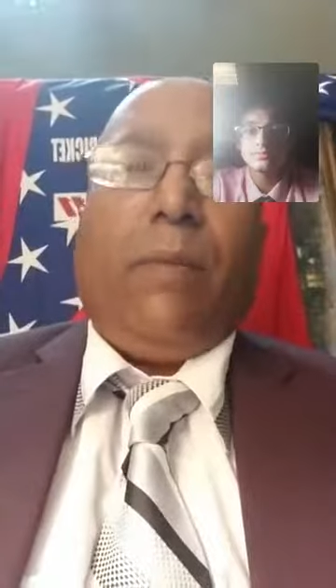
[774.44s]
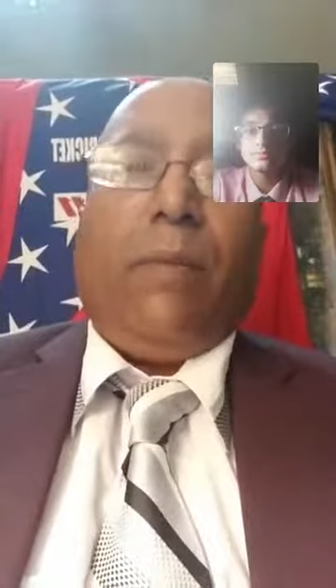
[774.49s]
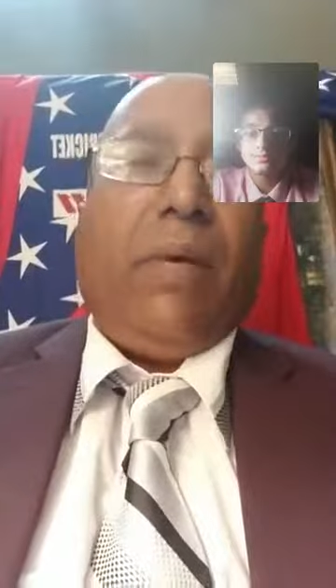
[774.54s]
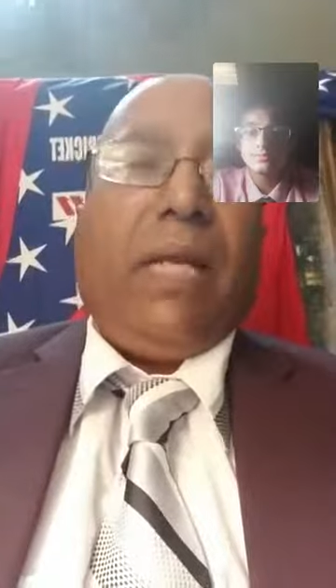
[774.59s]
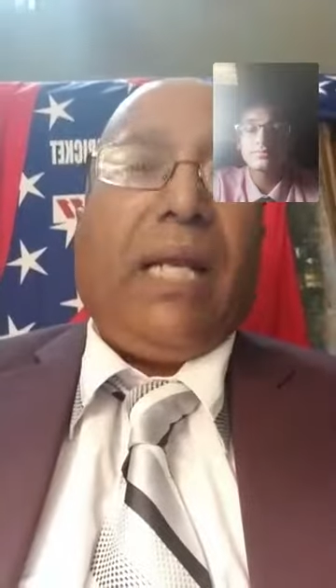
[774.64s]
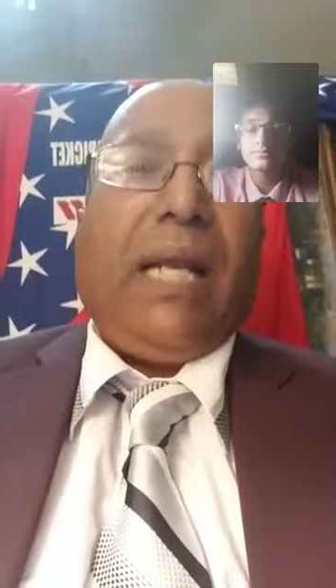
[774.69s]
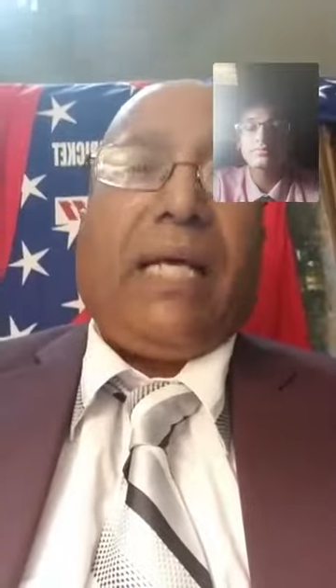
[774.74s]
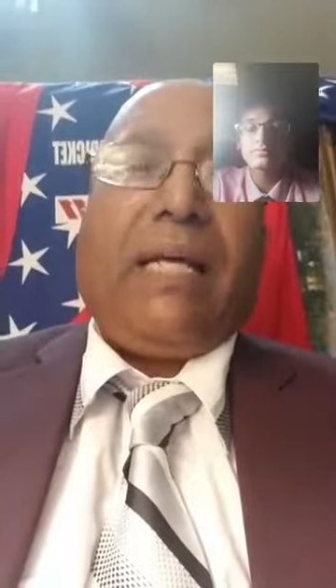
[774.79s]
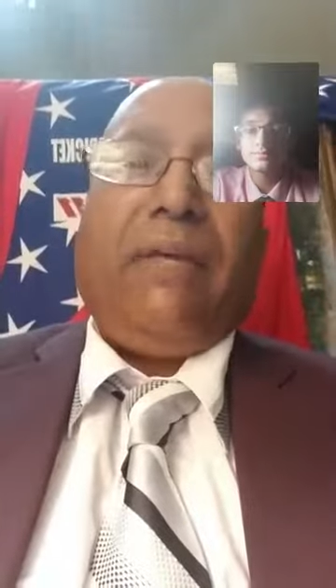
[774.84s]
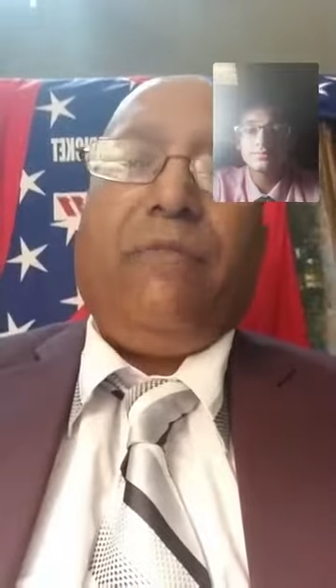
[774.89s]

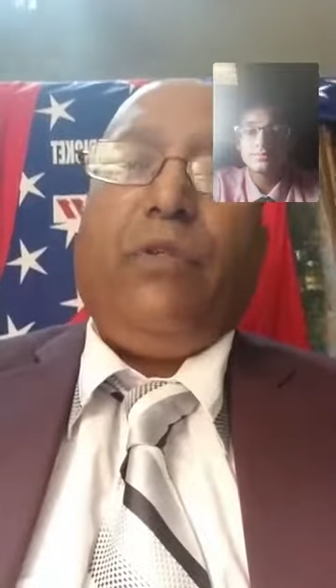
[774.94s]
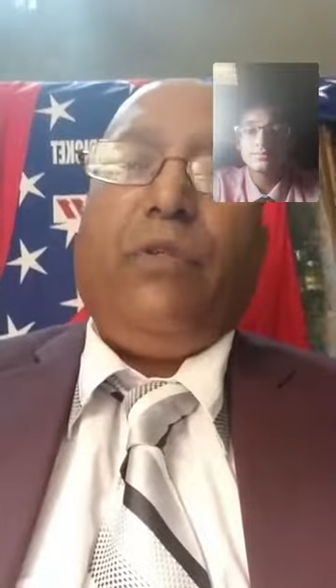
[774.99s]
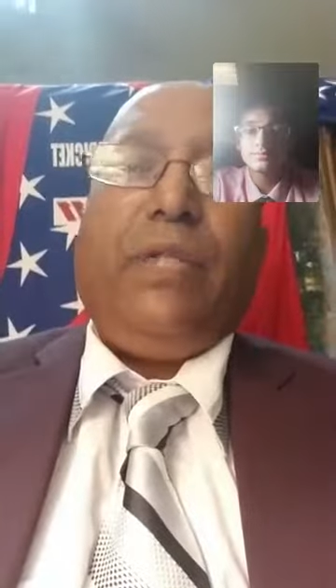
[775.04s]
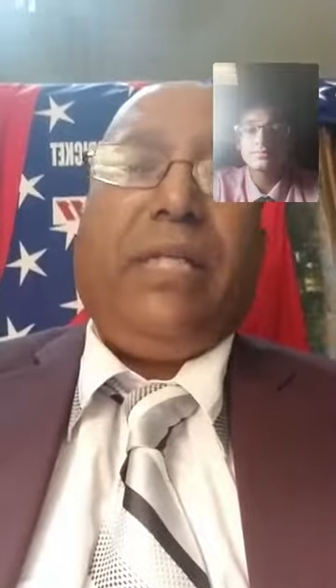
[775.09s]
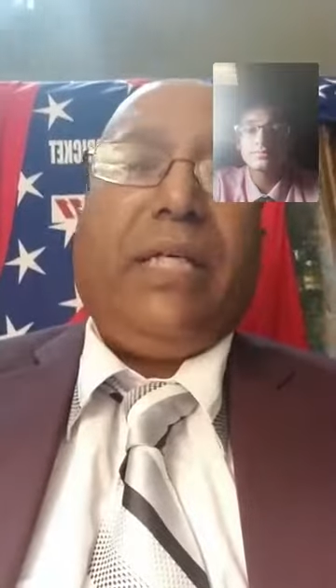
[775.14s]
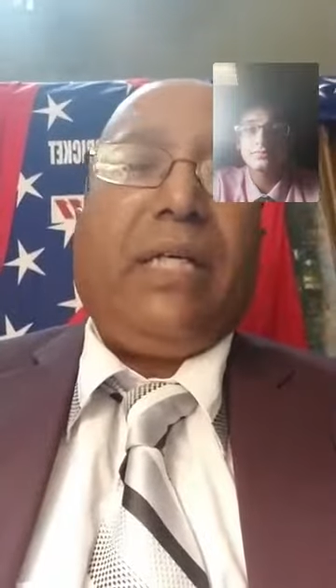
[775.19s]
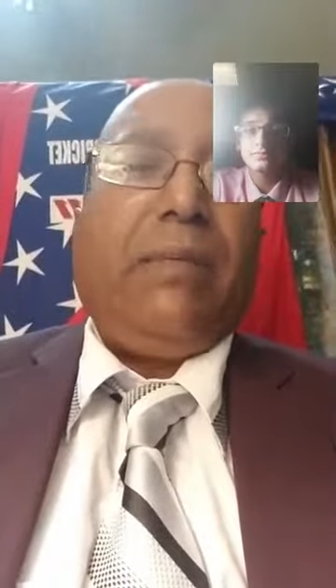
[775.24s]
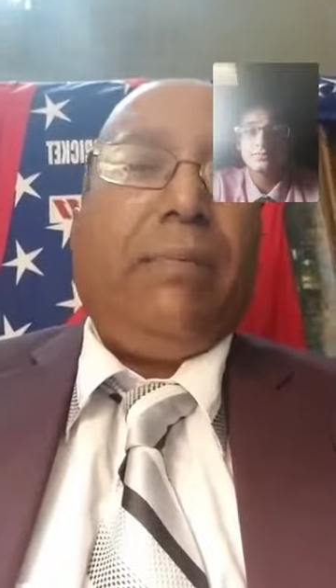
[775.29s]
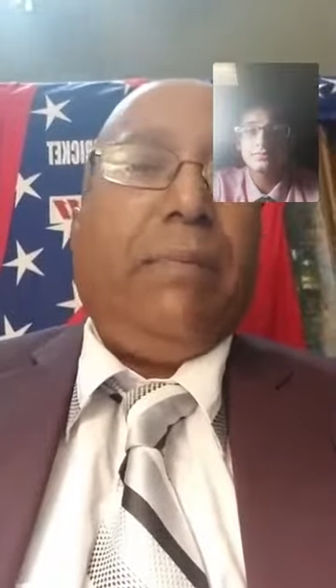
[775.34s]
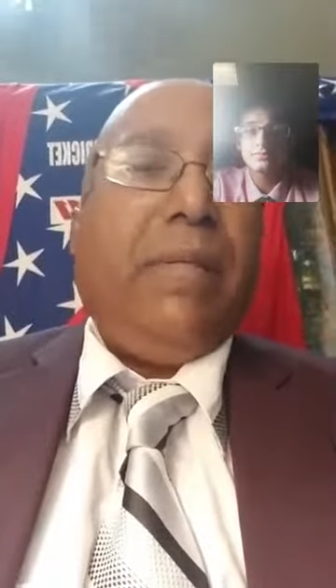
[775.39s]
like if you take
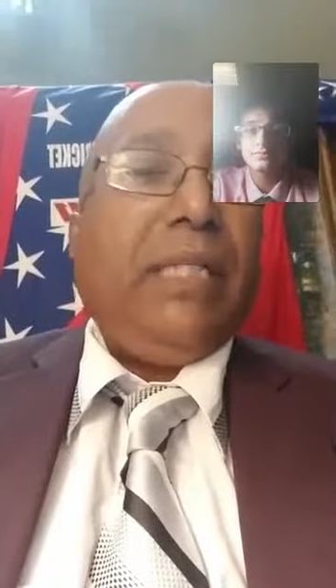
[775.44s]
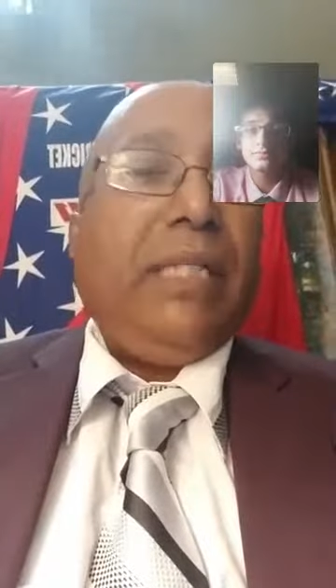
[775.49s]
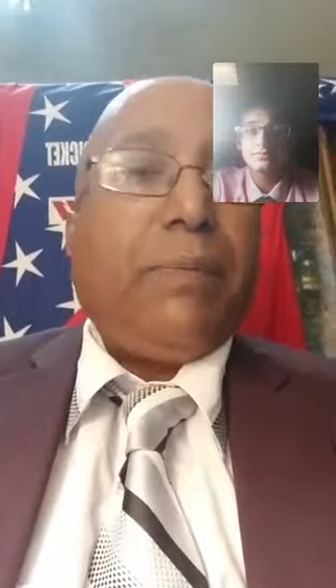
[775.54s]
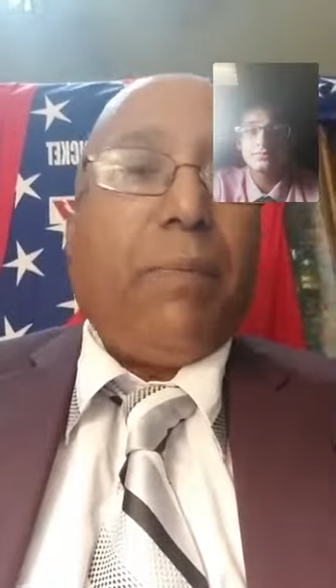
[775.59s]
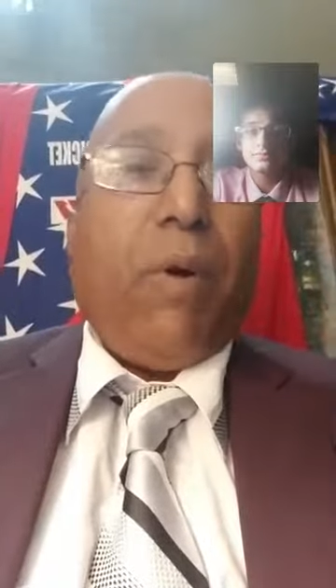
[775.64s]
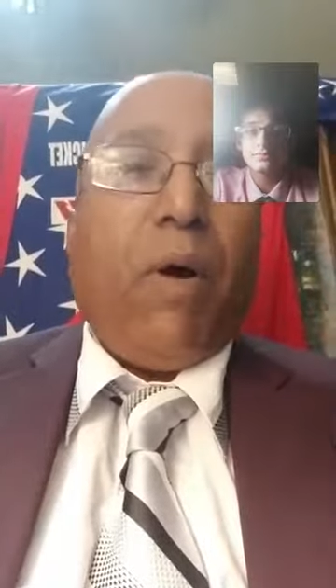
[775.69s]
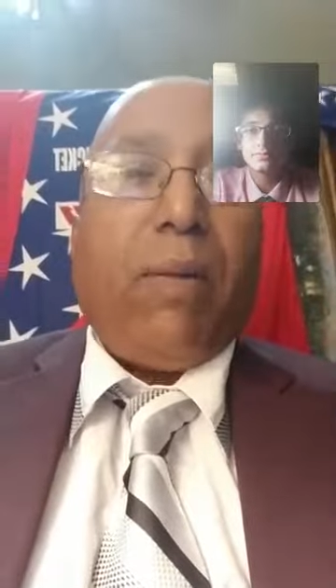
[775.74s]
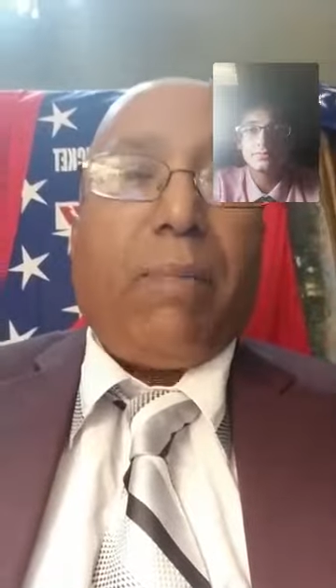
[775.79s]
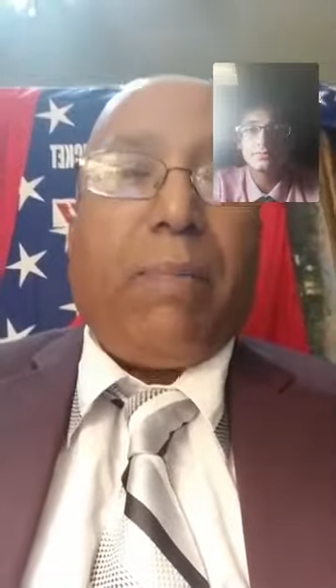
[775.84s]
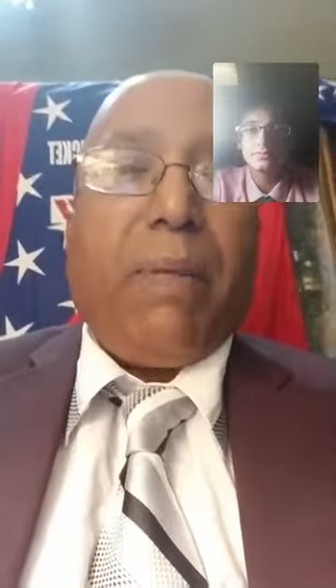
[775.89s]
a
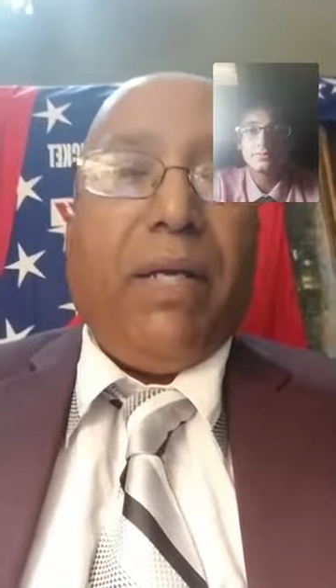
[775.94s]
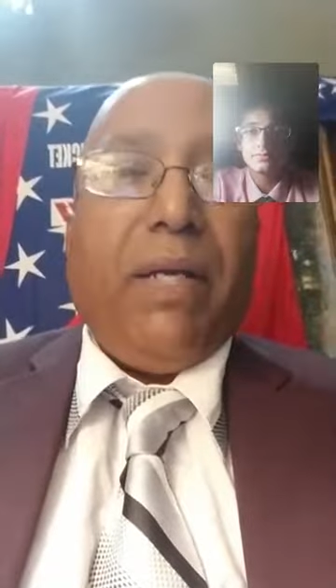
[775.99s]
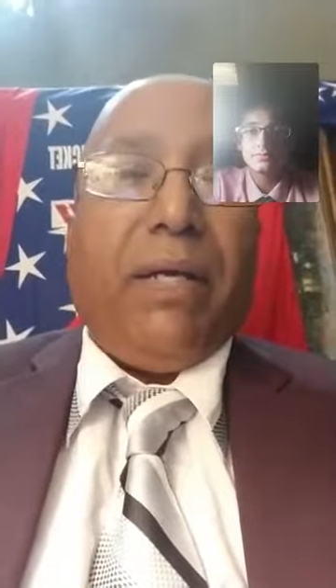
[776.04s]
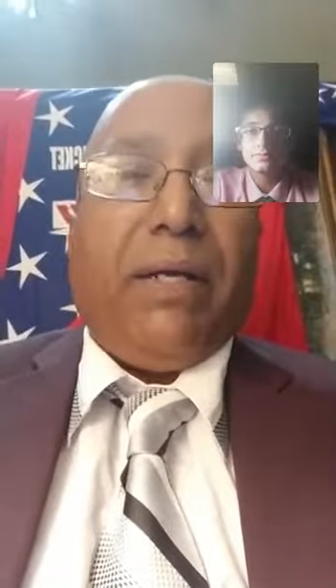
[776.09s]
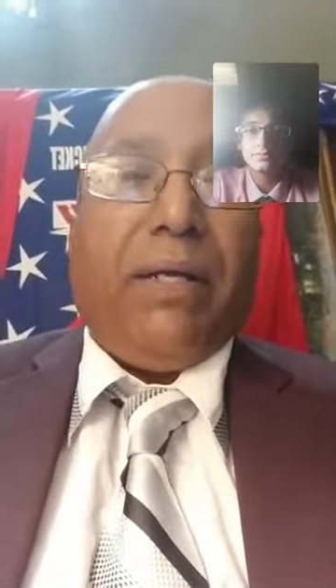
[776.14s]
baseball player